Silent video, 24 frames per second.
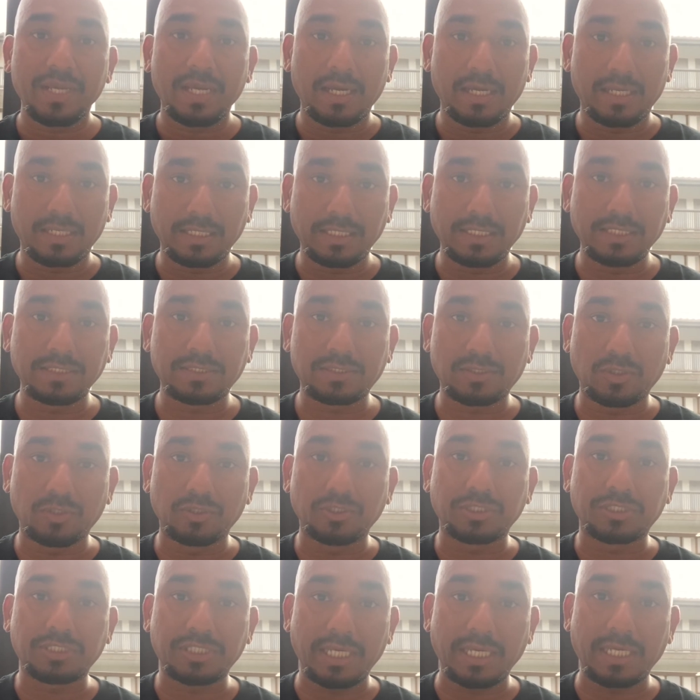and He's going
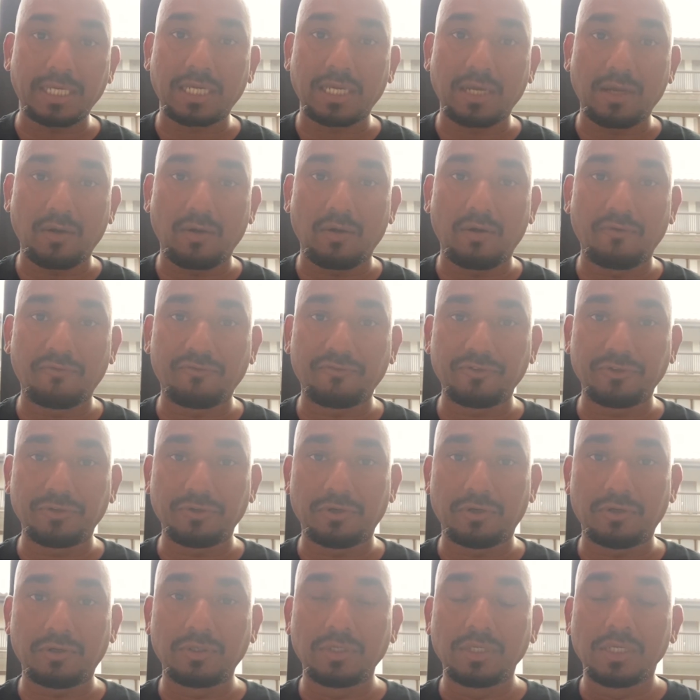to take care of
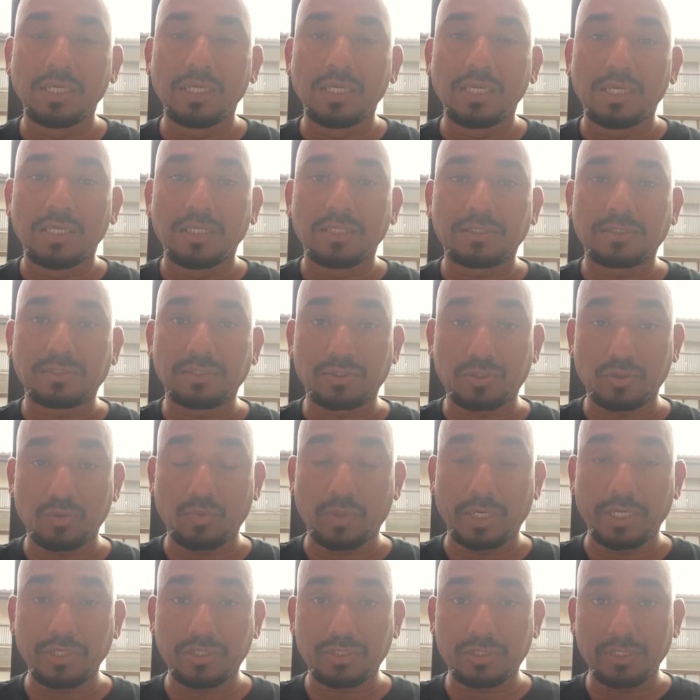your
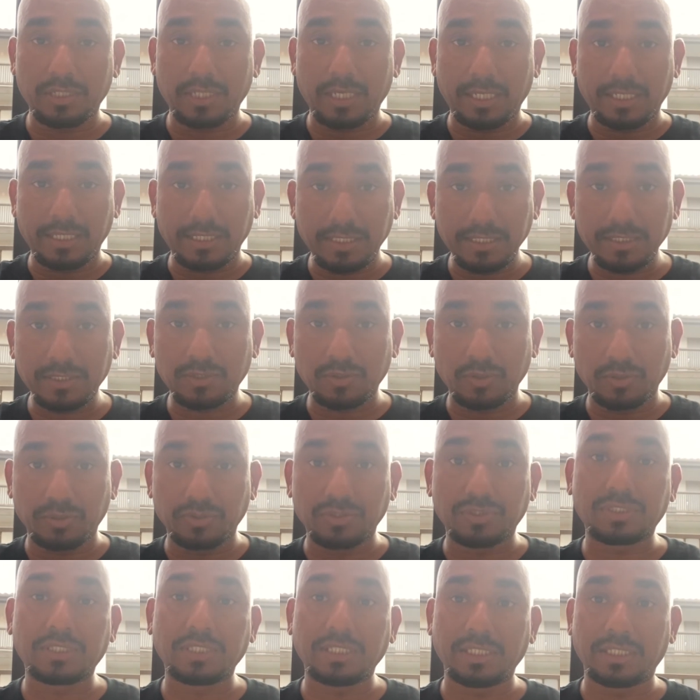situation and He's going to
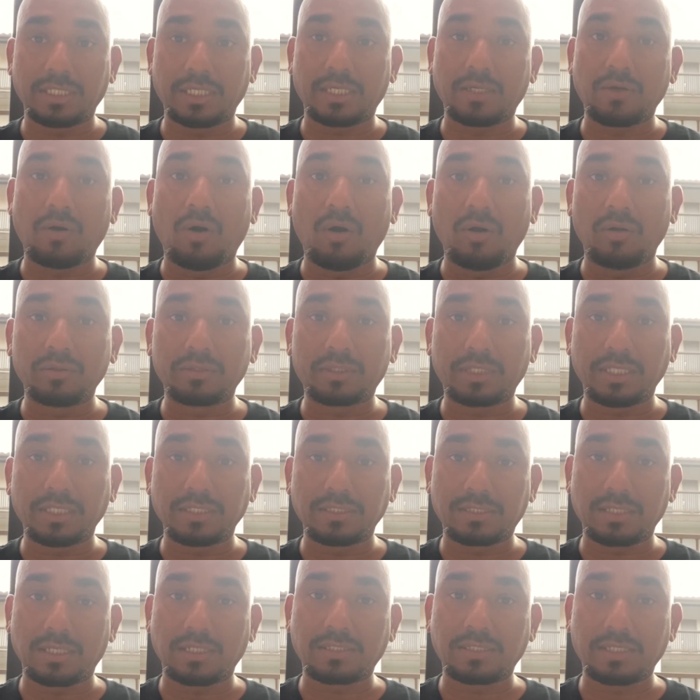see that all
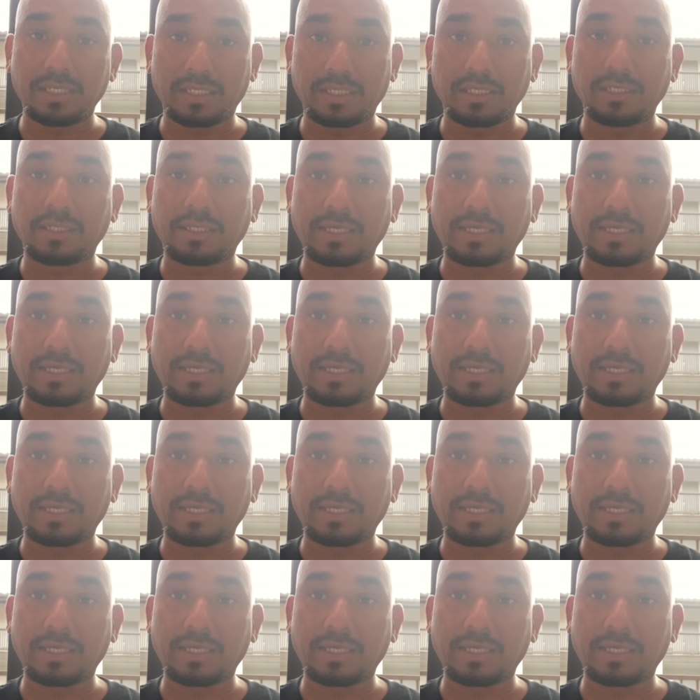things are taken